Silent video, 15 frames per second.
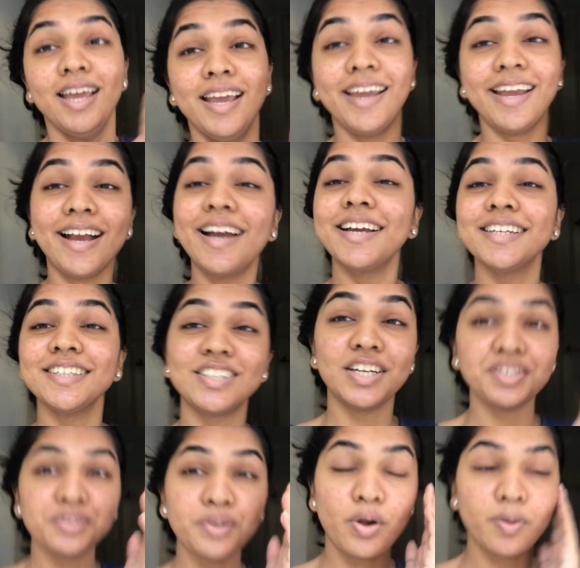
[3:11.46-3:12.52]
Hey guys,
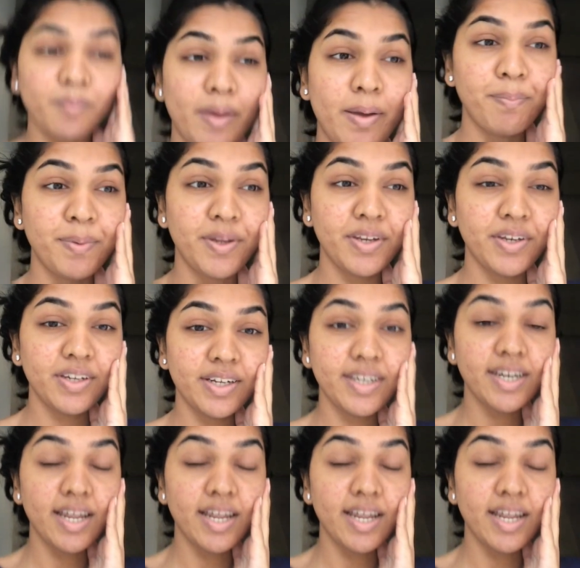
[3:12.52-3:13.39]
just got my period.